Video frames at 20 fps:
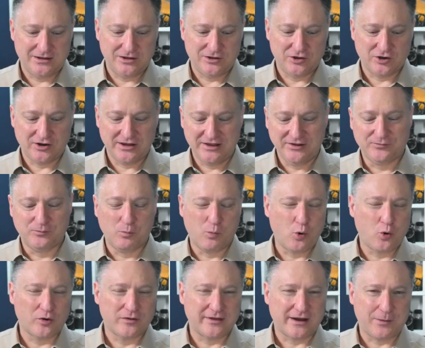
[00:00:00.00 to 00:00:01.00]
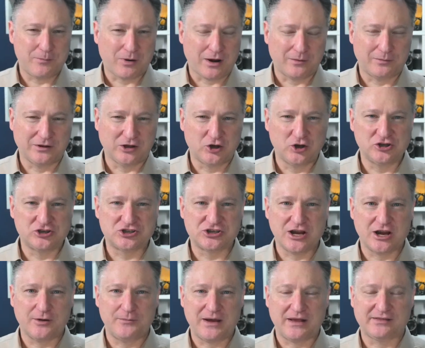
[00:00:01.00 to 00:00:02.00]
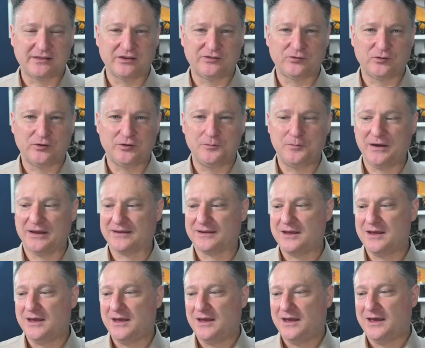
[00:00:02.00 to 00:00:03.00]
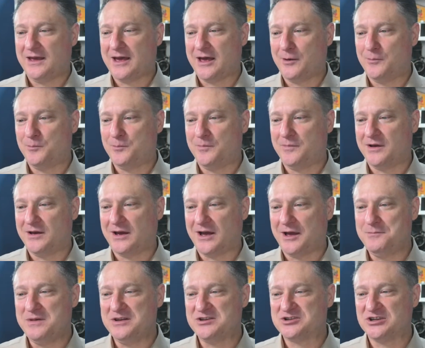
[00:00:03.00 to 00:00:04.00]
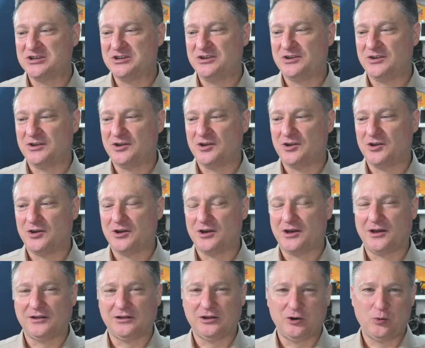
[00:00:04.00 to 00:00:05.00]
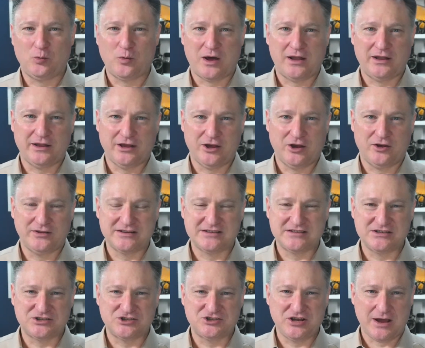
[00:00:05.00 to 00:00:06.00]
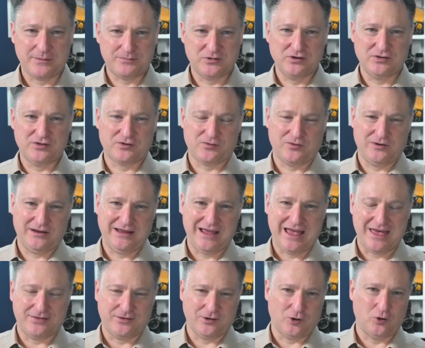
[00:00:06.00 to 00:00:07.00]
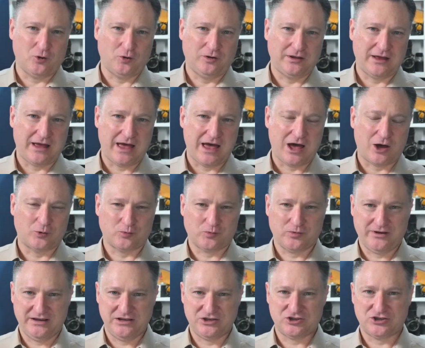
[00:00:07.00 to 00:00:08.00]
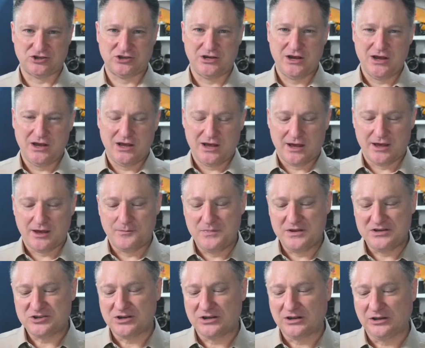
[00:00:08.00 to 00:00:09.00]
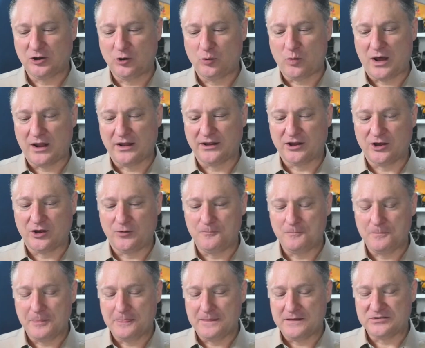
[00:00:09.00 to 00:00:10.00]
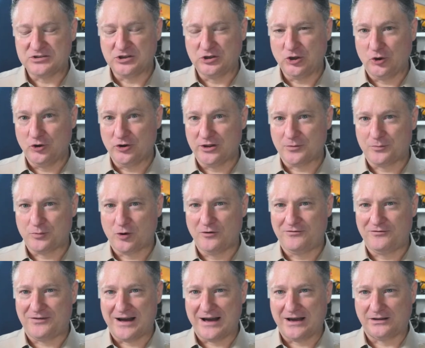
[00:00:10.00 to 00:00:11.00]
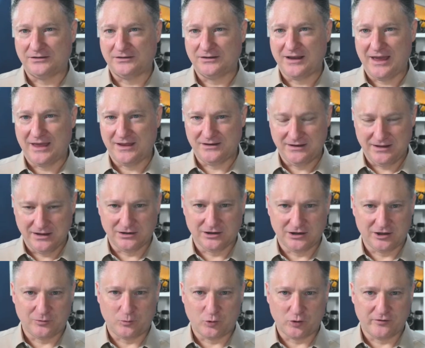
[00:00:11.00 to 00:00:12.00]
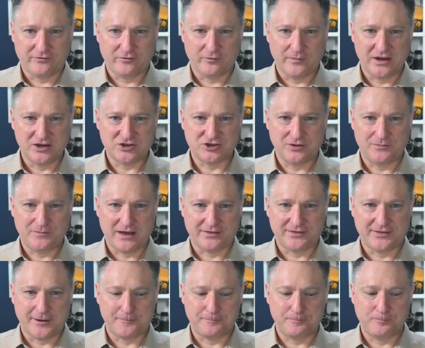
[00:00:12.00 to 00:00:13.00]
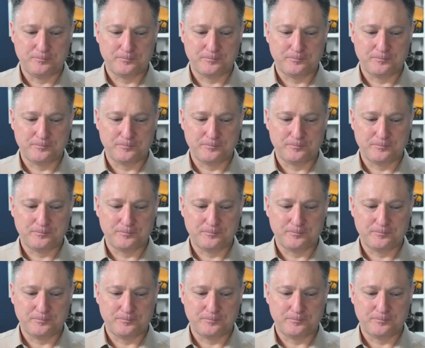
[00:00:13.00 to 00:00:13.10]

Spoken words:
There is more that I probably could share about this one, but I mentioned a little while ago, this is Chapter 3, Ethical Outreach. I mentioned a little while ago to go to their profile and get a little more information about them.